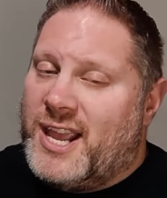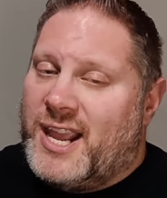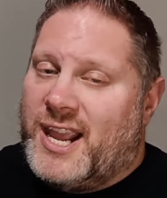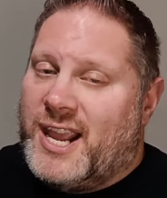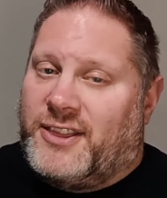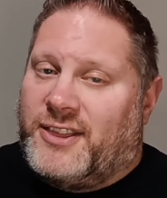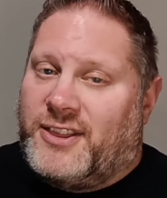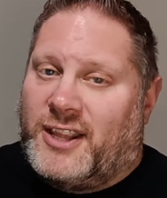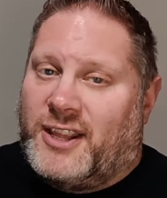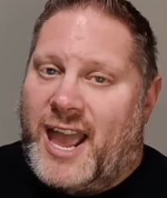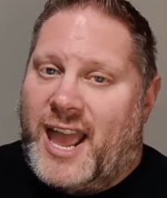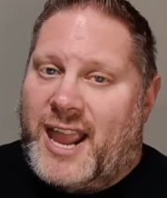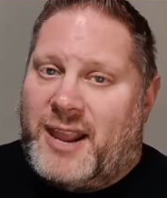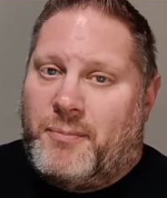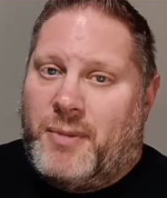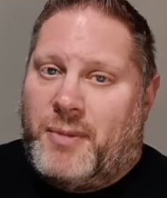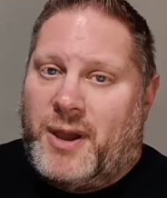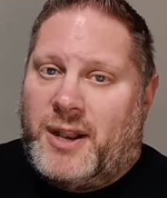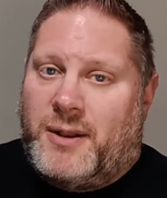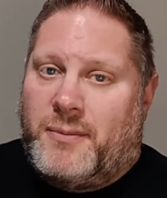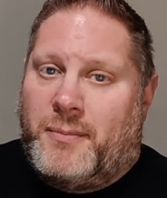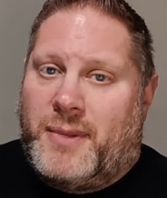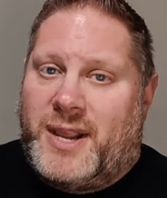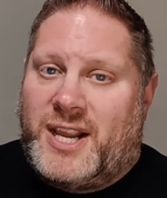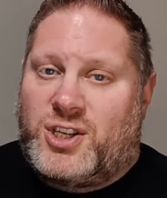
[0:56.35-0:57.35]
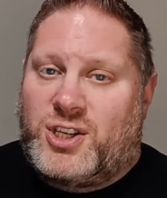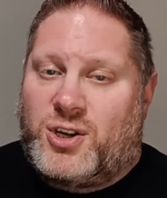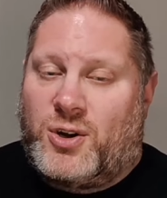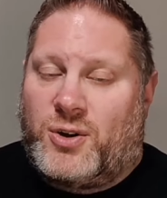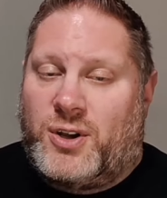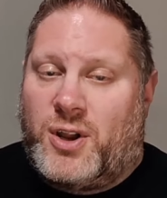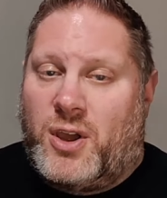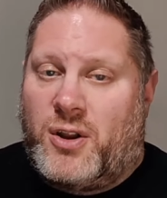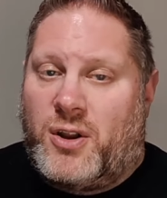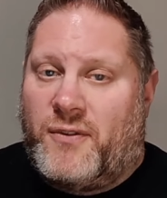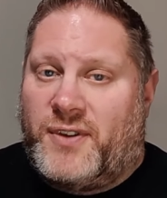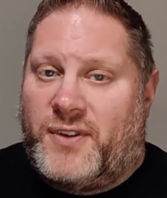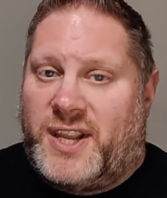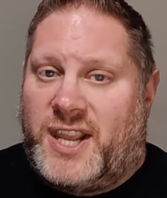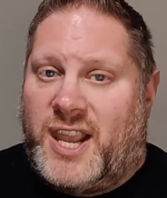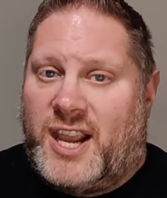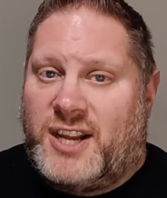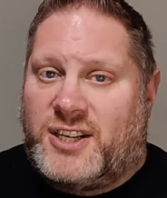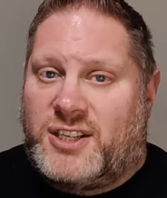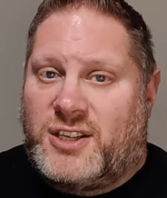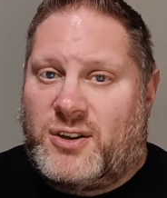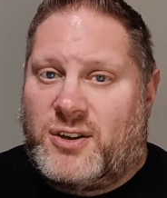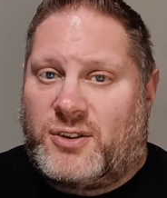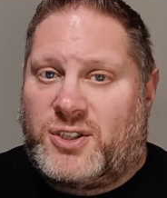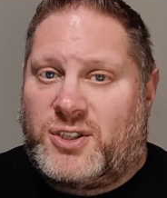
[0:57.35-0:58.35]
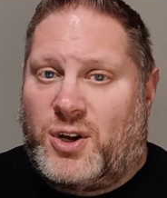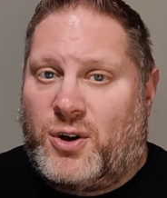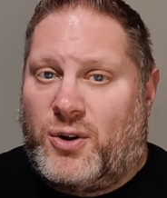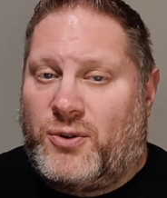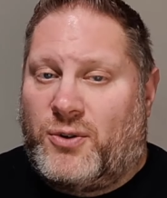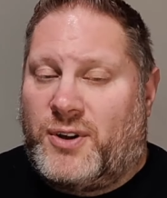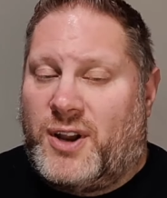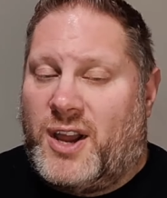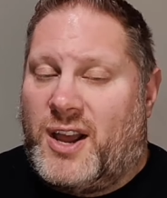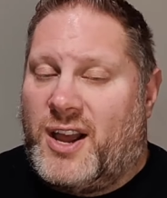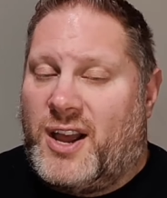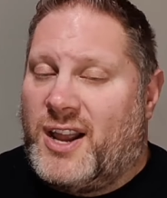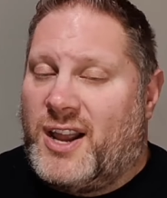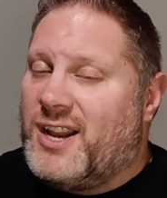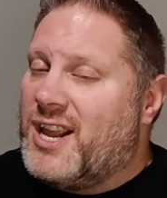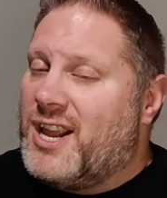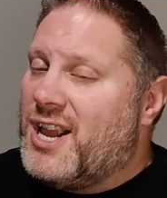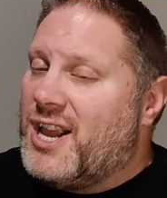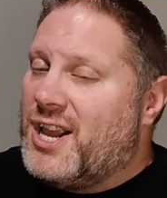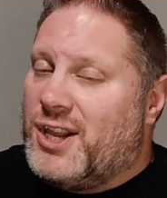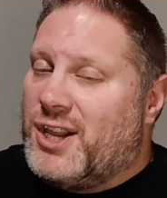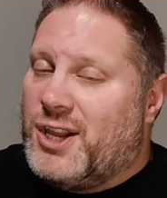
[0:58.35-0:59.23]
Hit the like button. Make sure notifications are turned on.